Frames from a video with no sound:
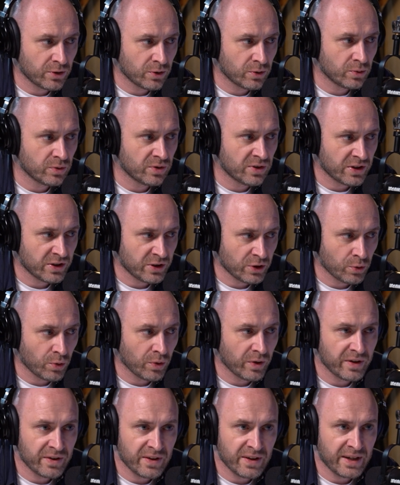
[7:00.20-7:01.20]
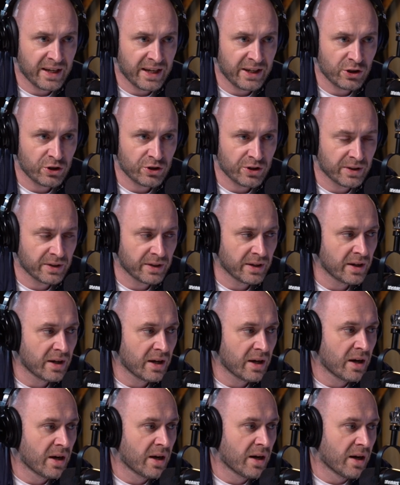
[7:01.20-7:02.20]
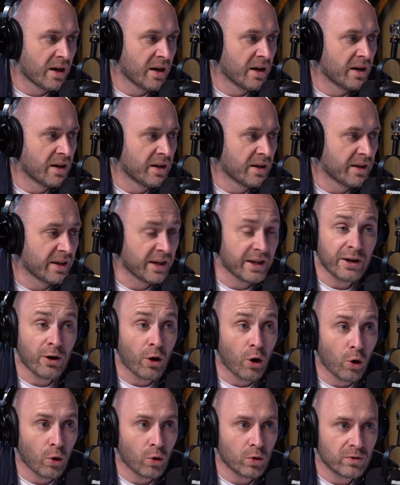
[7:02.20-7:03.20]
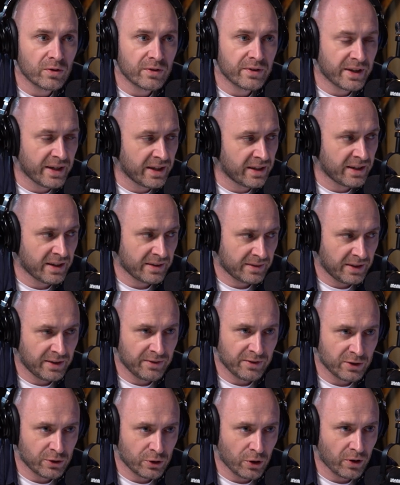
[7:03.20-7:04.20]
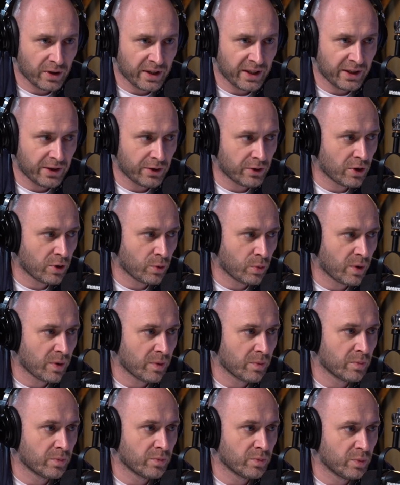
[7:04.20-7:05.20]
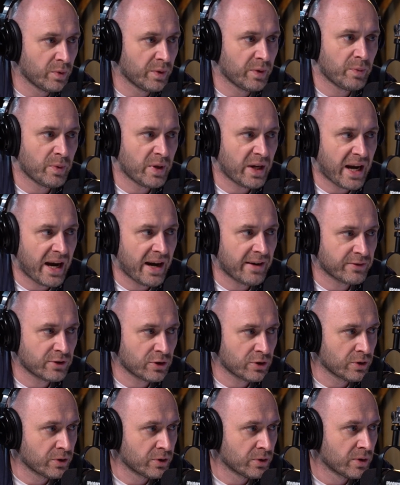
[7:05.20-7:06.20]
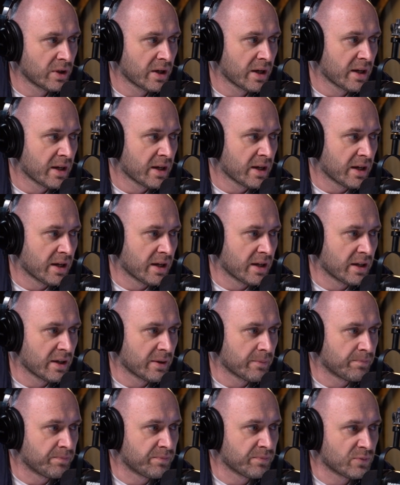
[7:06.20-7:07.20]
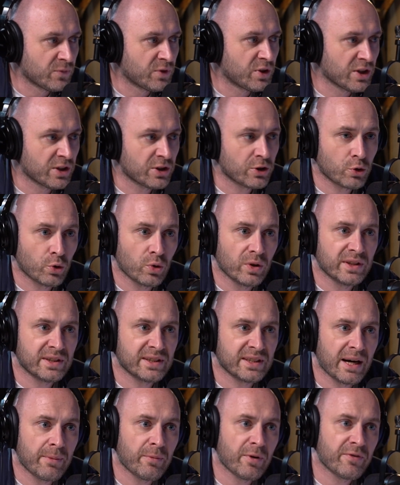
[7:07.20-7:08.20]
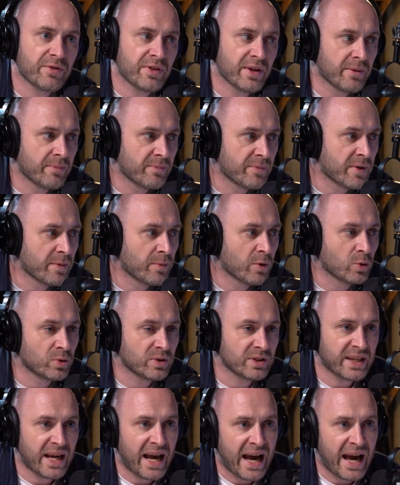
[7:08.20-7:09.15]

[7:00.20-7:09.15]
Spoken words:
to destroy the nation in whole. They are not even talking, we have to destroy some of them, the most